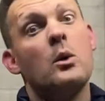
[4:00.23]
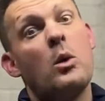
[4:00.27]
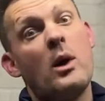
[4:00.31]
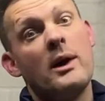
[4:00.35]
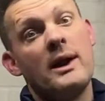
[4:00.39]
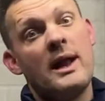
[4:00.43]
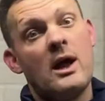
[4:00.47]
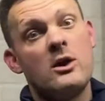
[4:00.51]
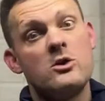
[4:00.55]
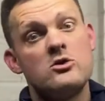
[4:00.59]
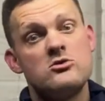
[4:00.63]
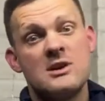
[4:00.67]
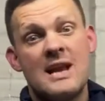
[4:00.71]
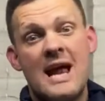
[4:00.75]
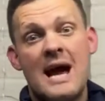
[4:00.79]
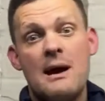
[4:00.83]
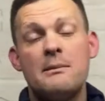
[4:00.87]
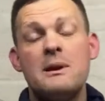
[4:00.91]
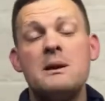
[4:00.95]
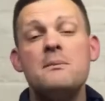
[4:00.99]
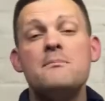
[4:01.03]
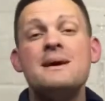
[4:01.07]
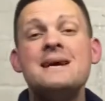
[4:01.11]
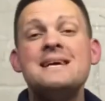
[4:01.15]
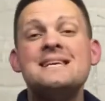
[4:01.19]
100, how
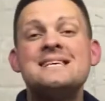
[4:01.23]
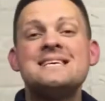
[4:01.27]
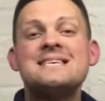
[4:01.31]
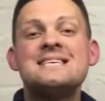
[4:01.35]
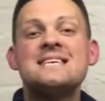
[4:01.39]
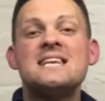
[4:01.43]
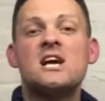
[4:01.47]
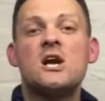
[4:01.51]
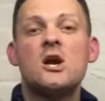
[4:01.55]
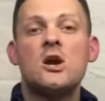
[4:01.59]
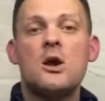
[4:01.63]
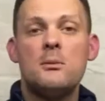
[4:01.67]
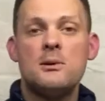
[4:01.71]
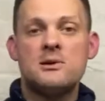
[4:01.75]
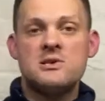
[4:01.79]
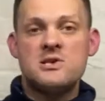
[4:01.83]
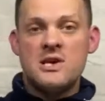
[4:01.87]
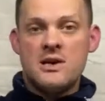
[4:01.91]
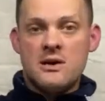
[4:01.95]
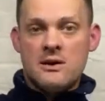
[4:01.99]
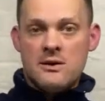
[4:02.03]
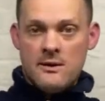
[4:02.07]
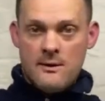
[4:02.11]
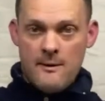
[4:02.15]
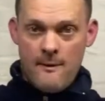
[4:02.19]
many metres in a
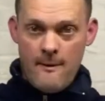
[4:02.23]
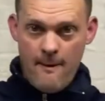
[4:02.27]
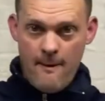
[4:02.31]
kilometre?